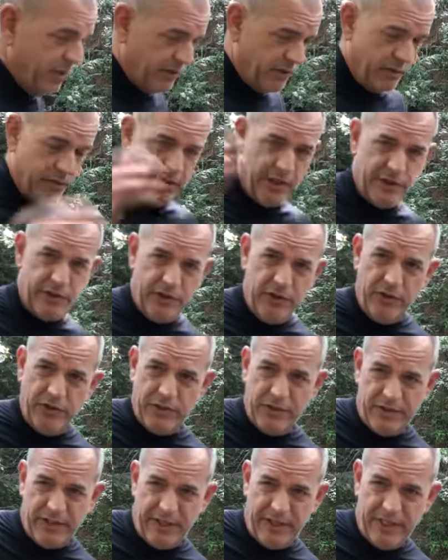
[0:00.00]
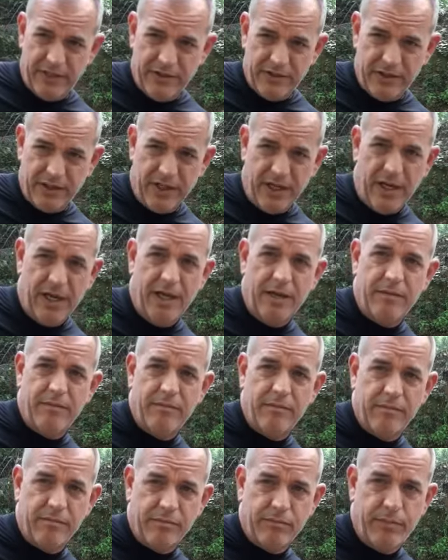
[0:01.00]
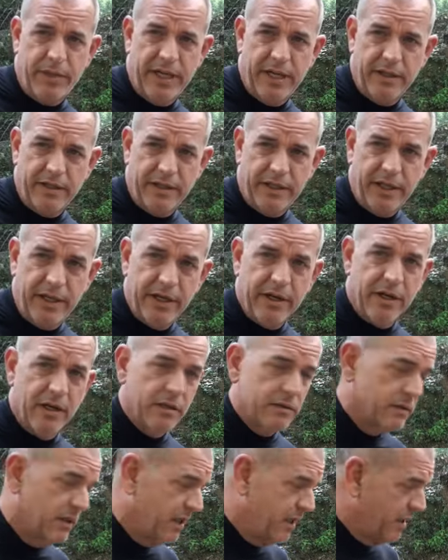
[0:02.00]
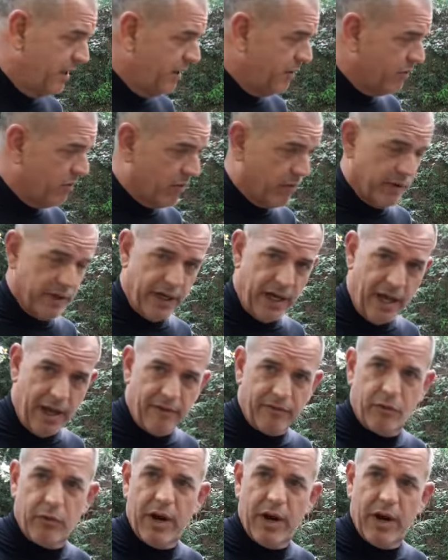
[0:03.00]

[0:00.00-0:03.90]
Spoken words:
So I showed you the inside bend here, where we're going to have